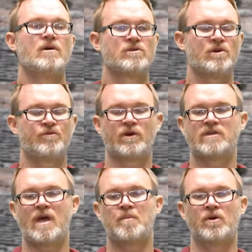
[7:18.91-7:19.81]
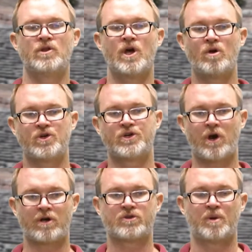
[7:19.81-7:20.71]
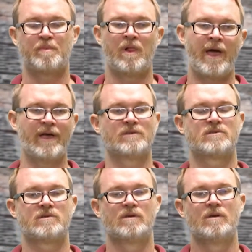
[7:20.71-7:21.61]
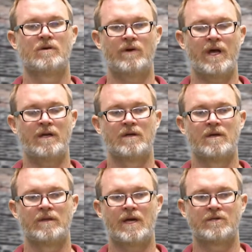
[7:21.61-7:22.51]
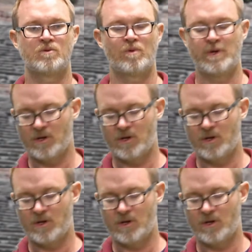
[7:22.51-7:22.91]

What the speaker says: So for example, no sharks are plants, right? That's what we